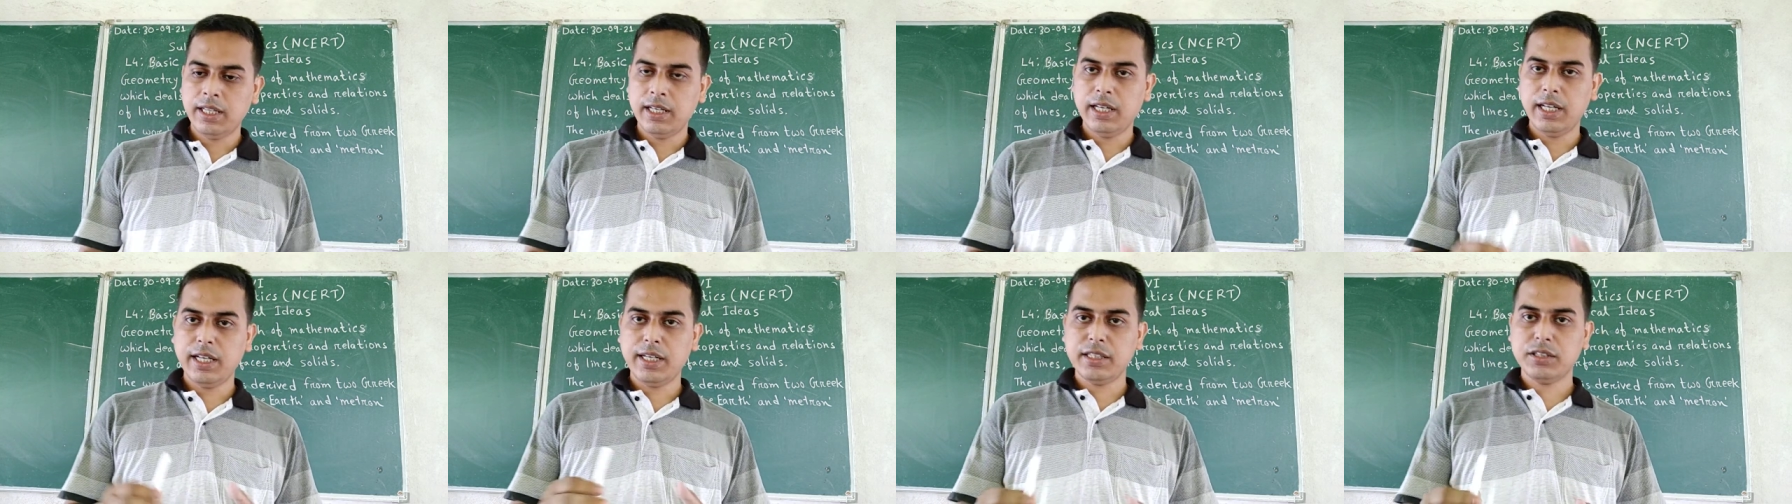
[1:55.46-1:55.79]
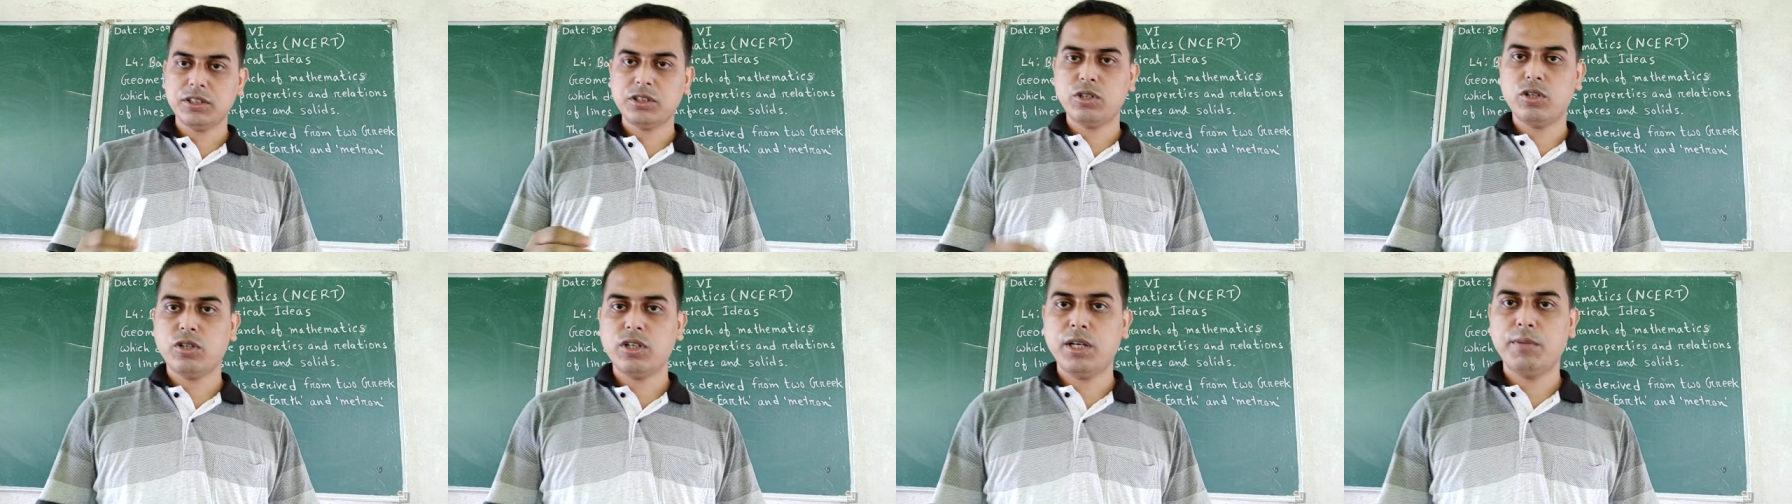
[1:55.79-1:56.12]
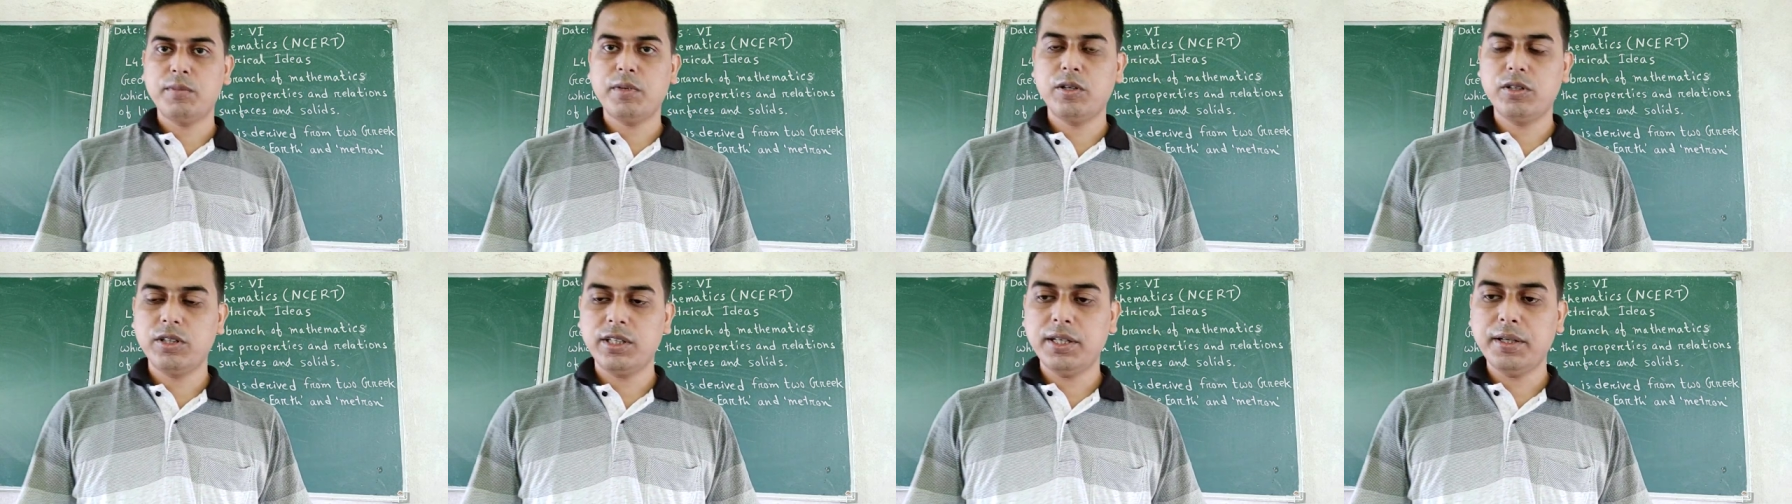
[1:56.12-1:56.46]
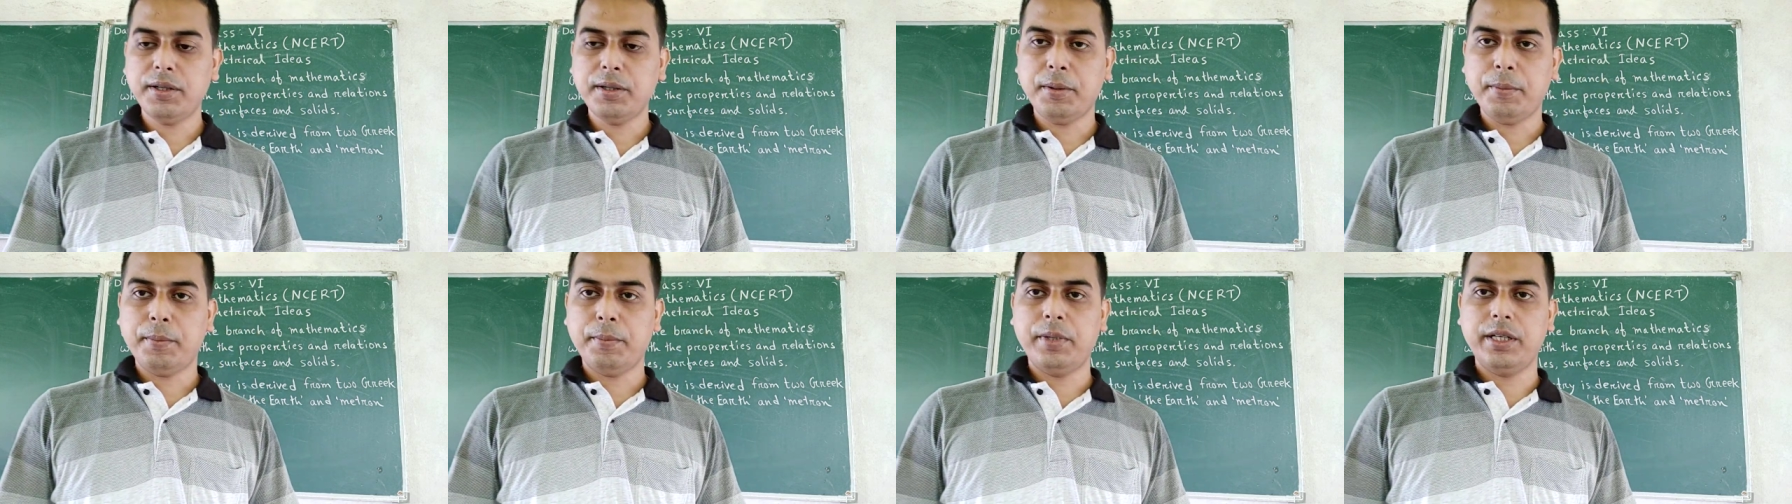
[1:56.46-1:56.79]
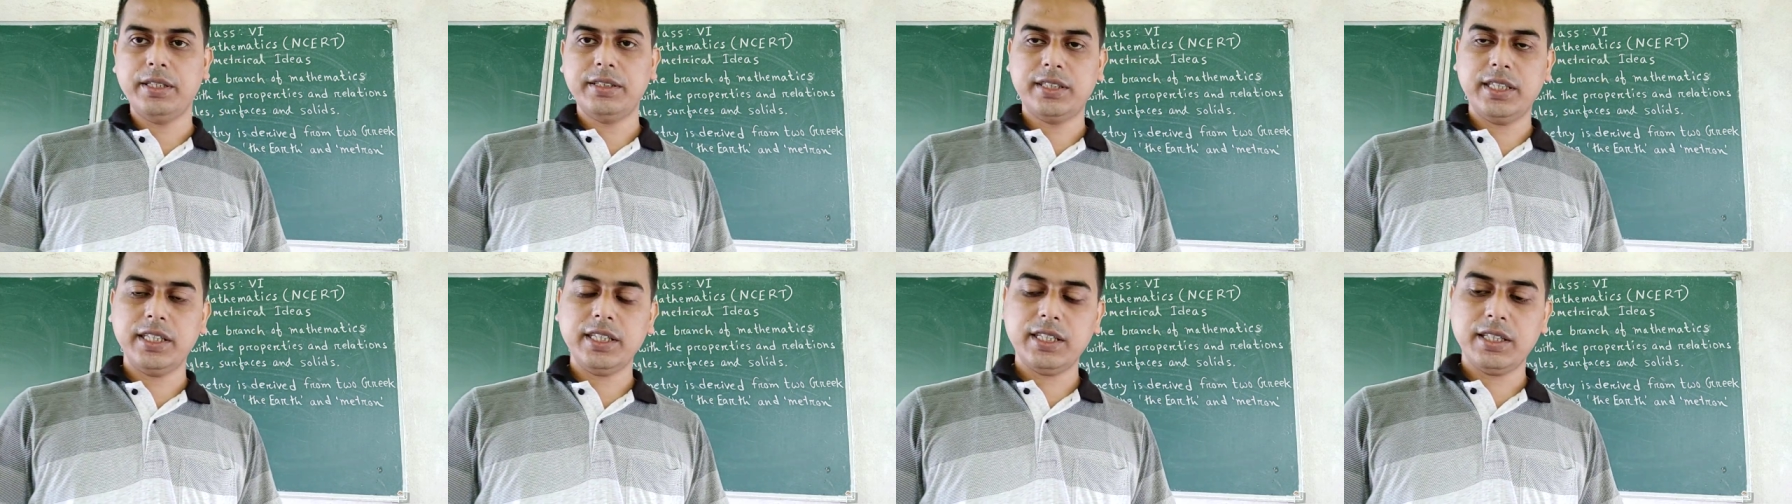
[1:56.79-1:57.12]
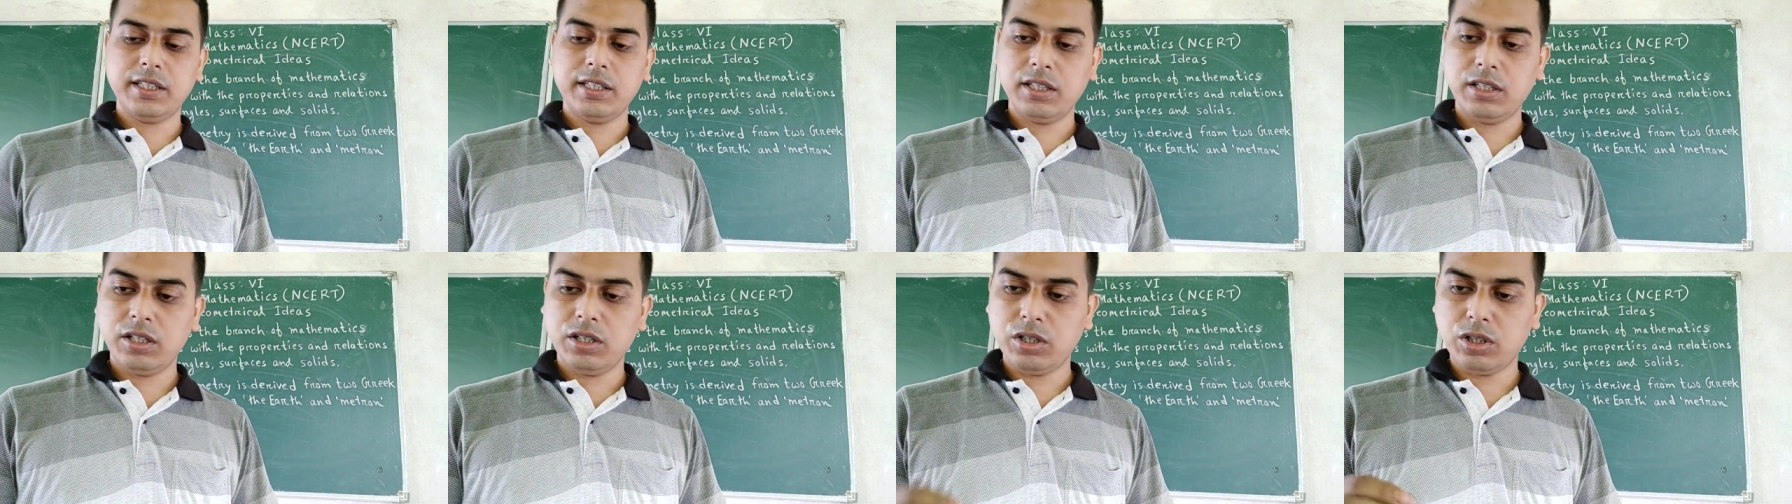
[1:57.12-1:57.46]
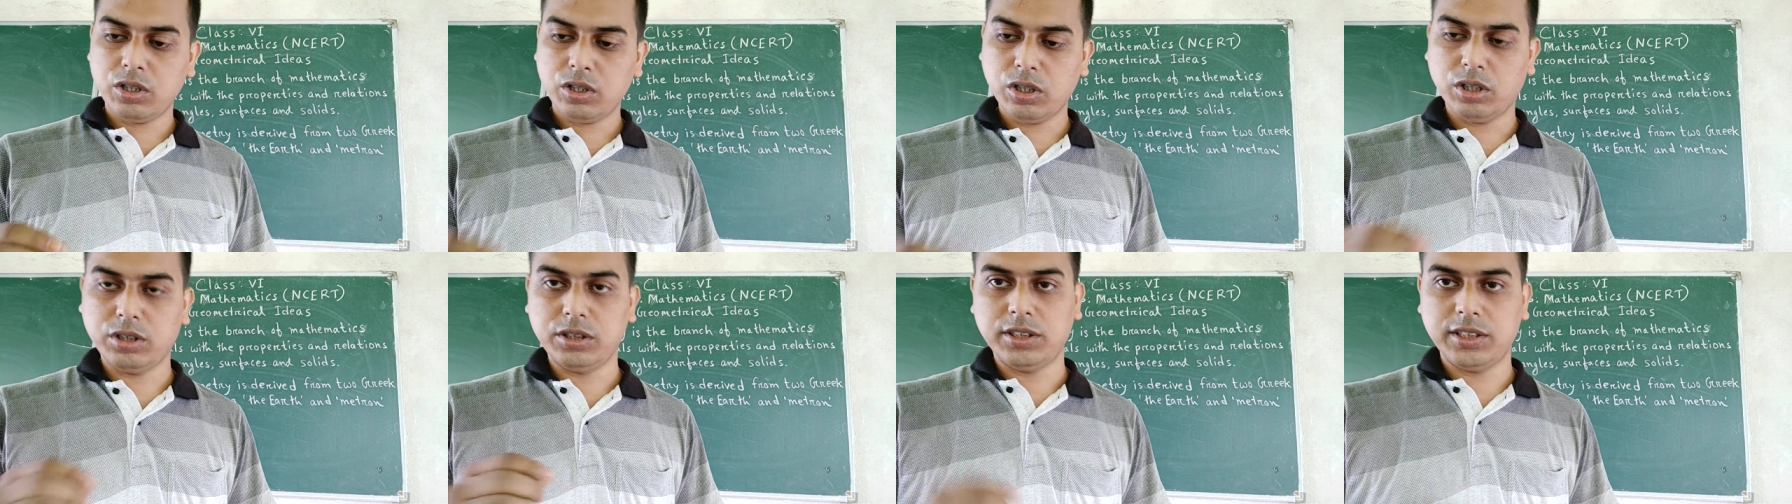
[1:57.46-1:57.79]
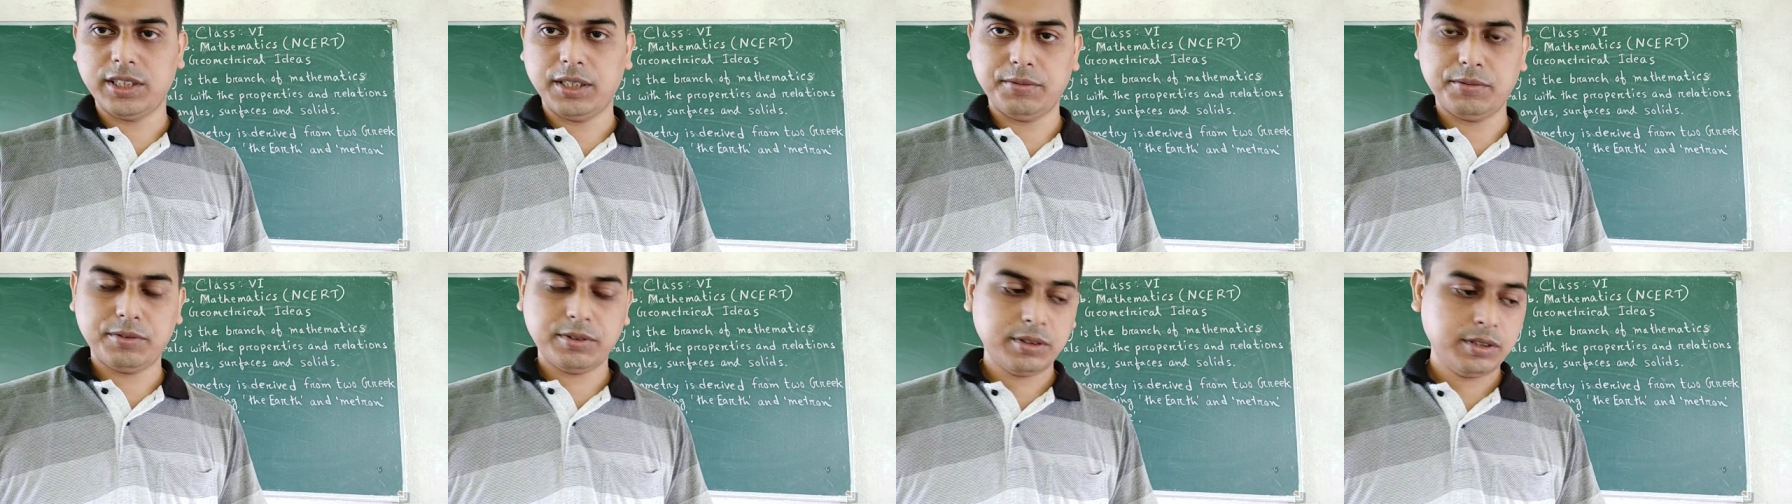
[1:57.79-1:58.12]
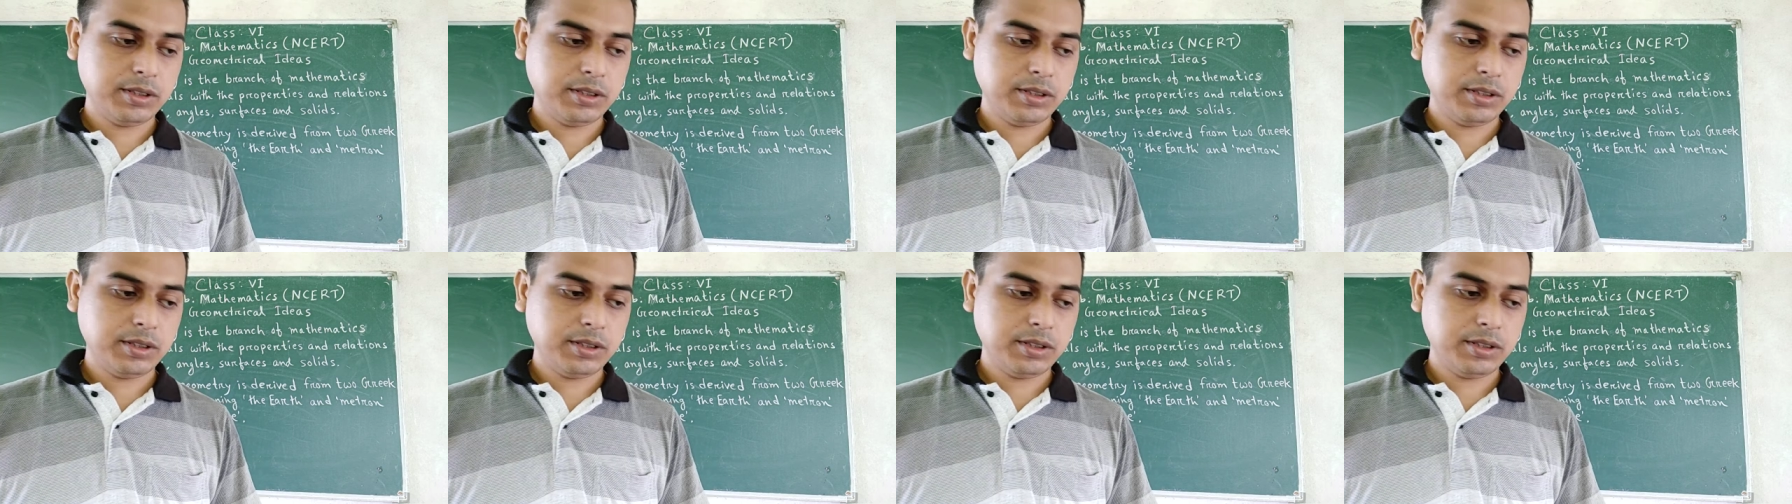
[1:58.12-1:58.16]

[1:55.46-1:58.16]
let us talk about the basic concept.